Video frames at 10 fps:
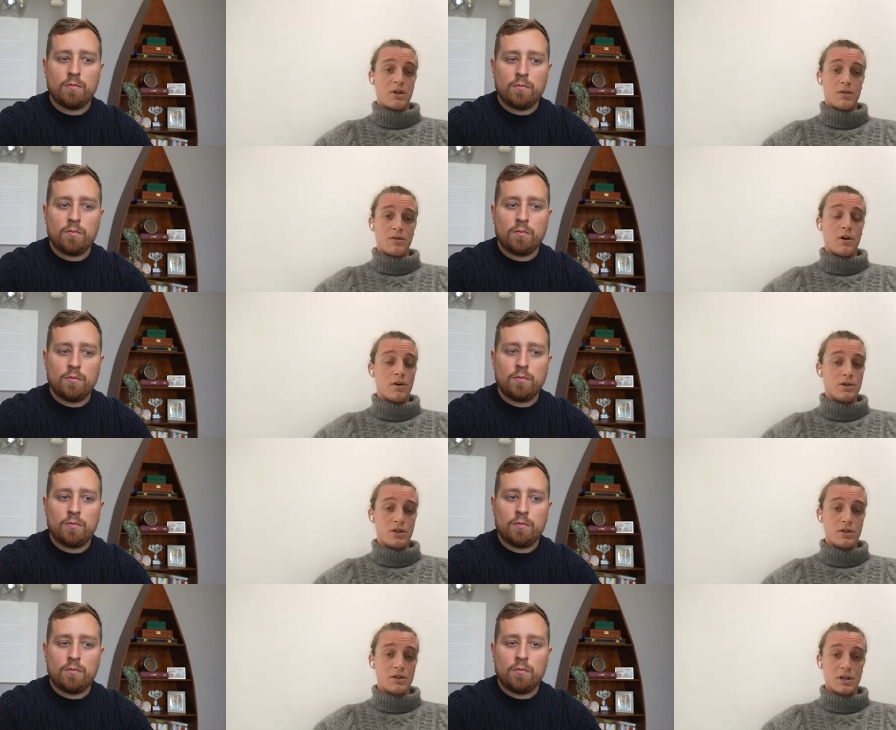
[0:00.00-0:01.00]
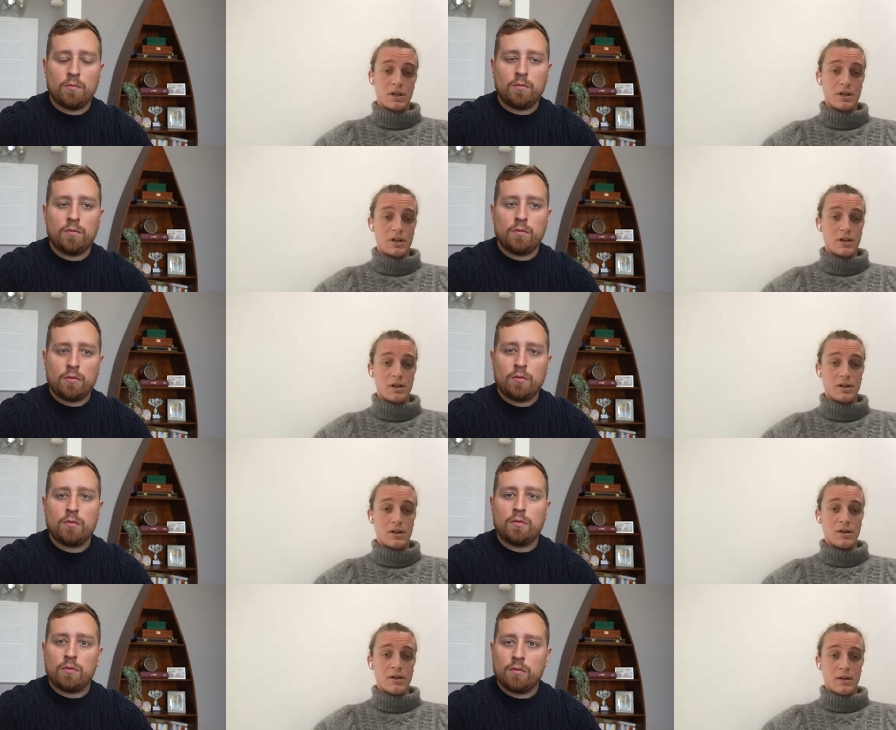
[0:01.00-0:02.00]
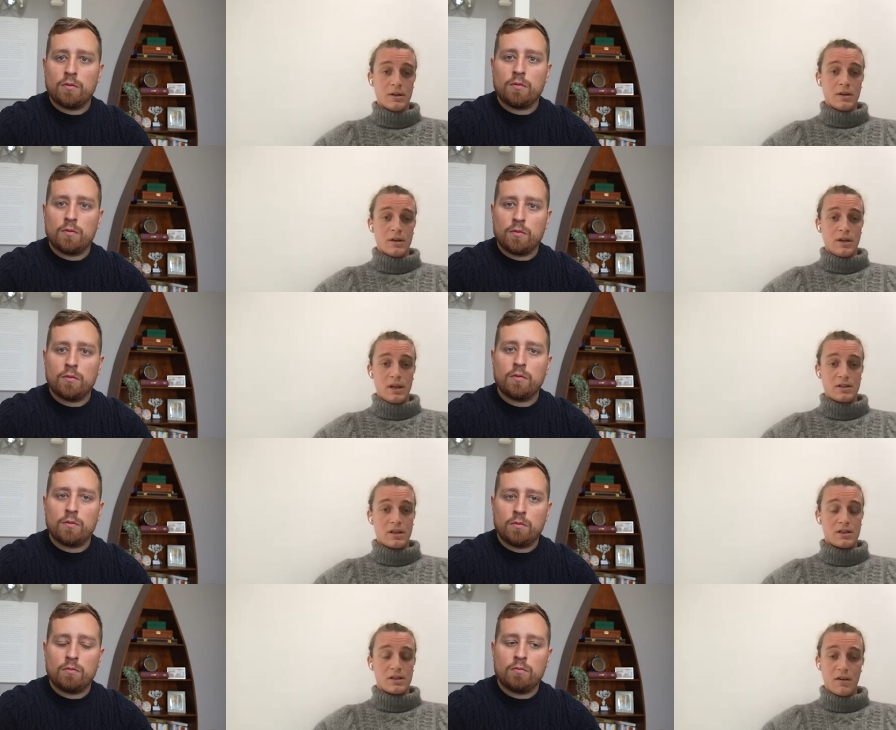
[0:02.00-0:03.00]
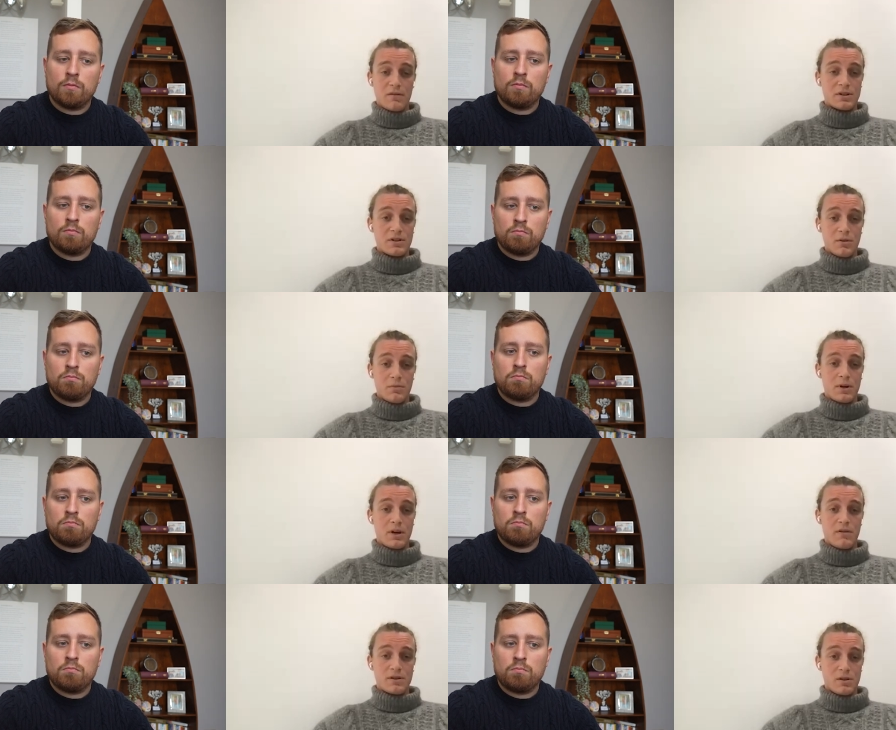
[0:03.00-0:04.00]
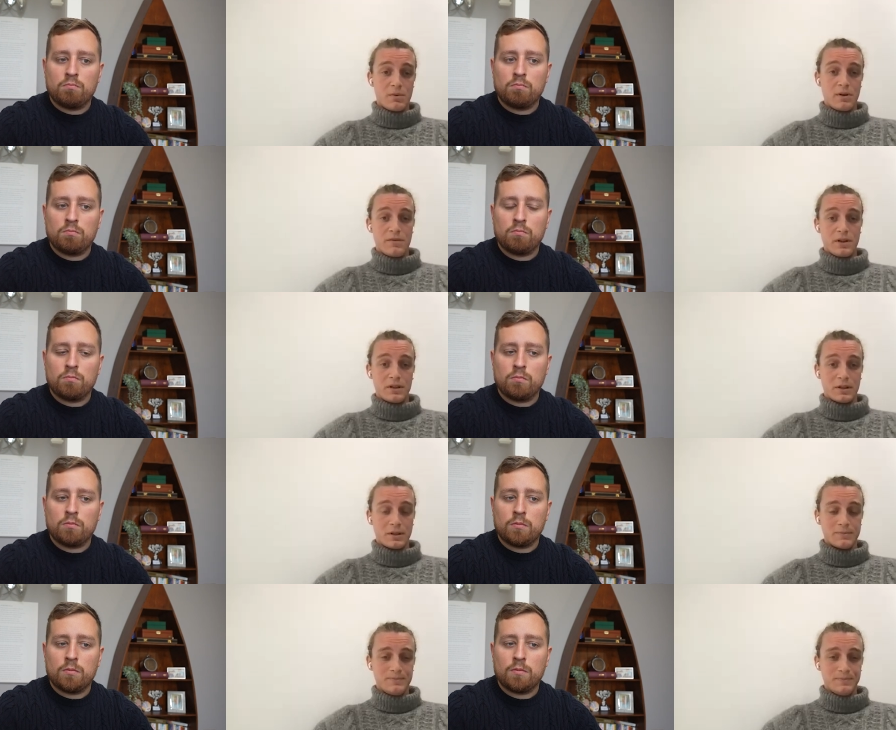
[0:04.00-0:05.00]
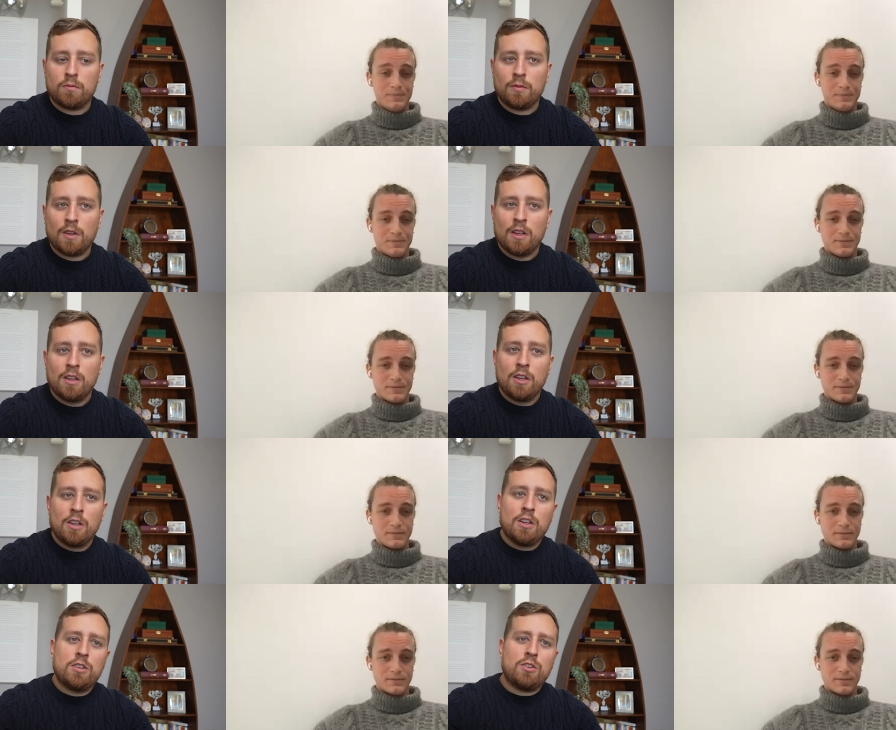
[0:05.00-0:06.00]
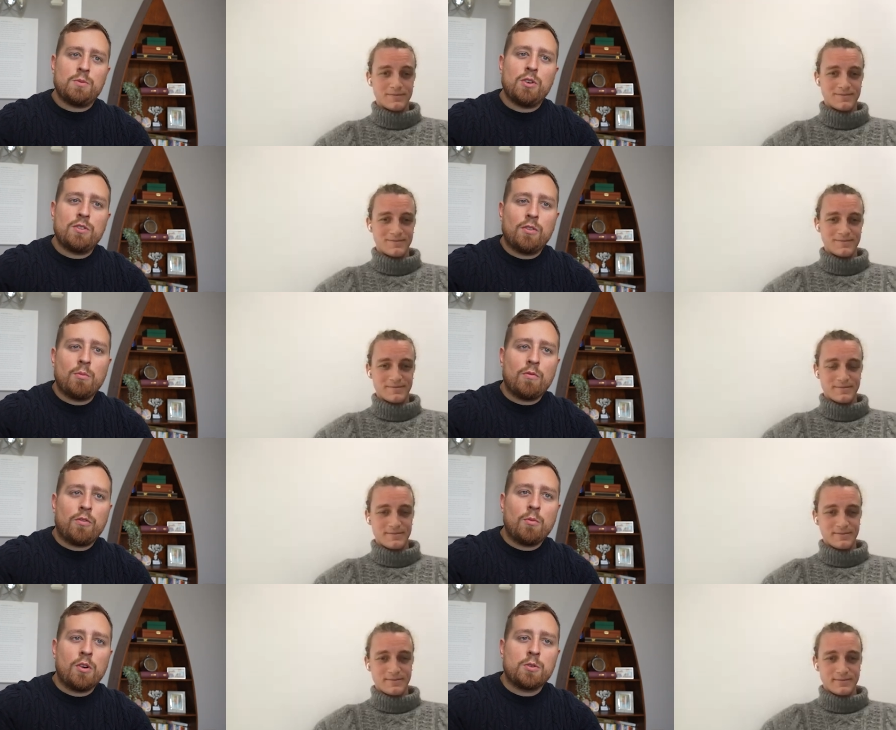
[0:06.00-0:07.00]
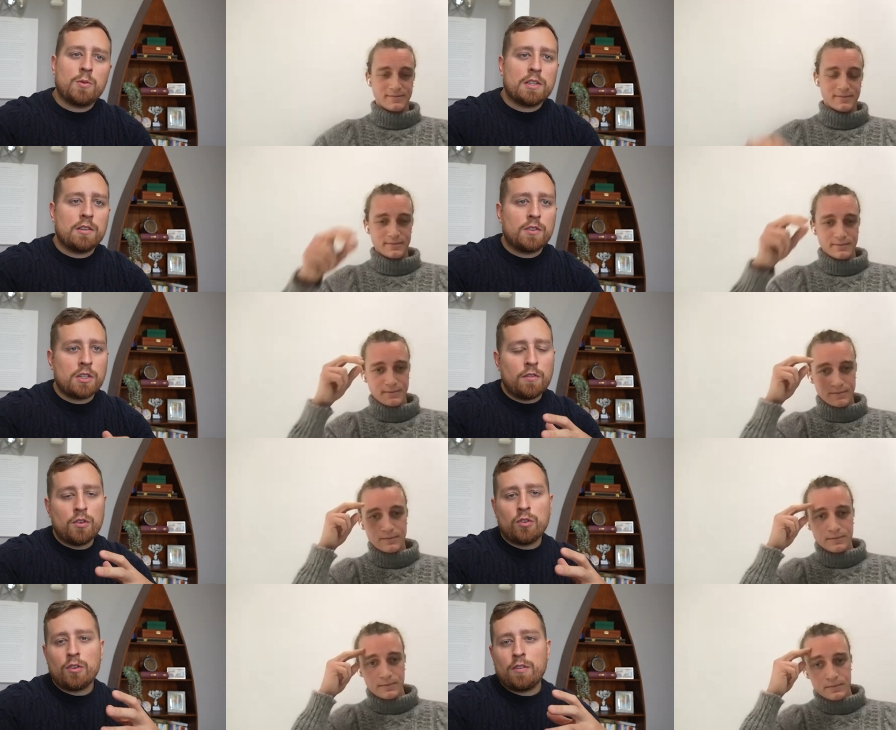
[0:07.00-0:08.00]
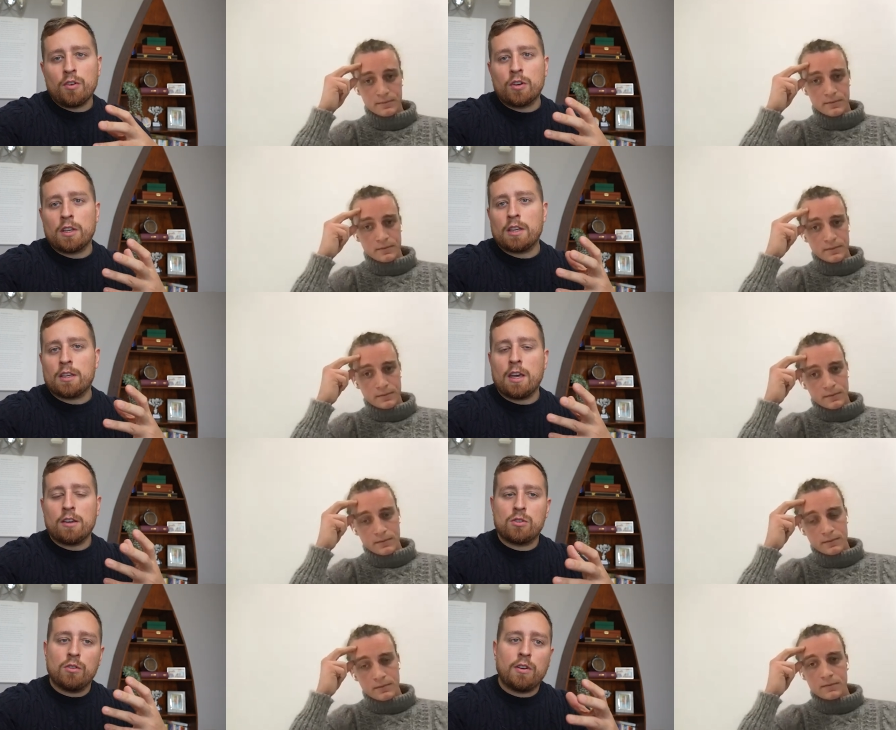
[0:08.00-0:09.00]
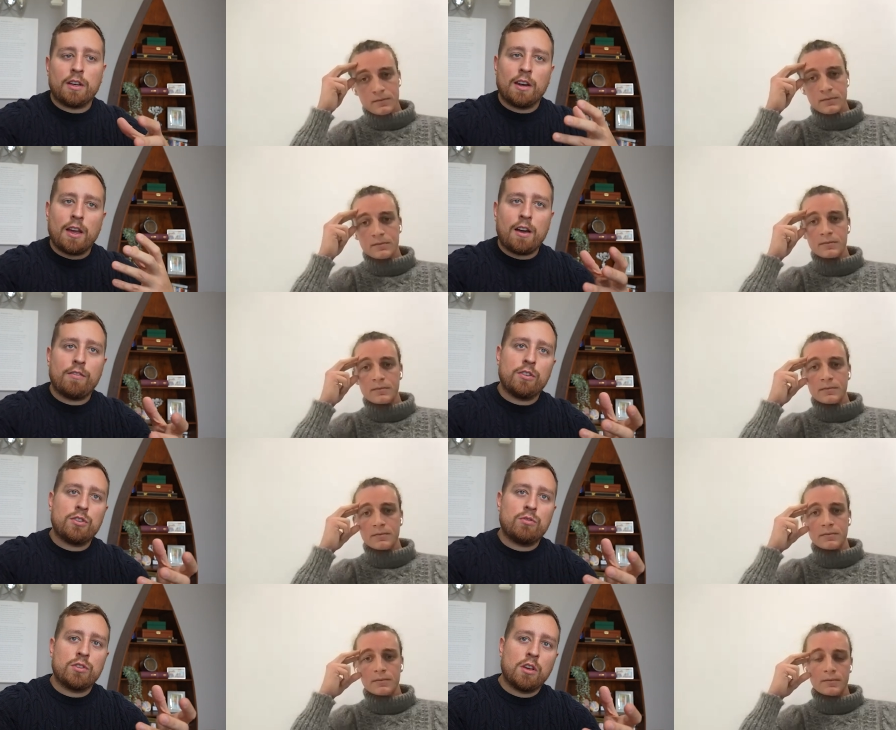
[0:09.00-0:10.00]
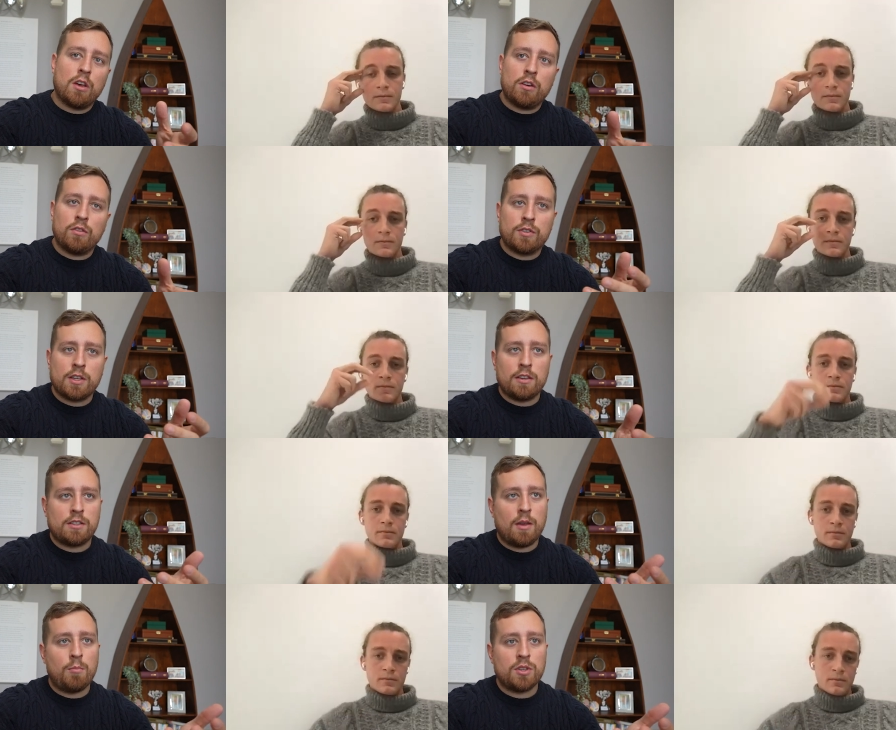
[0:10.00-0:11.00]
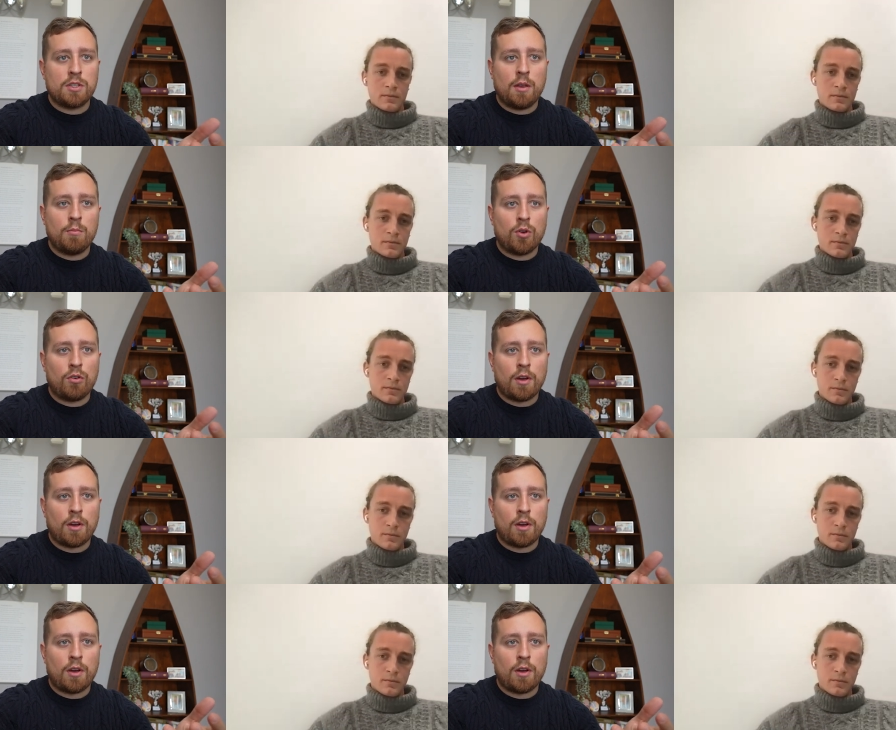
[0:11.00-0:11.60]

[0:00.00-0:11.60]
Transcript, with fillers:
Speaker 1: methodologies. And uh, yes, yes, never stop, never stop innovating.
Speaker 2: So I suppose from from our perspective, so if you're if you're getting sort of like an average return of say ten percent per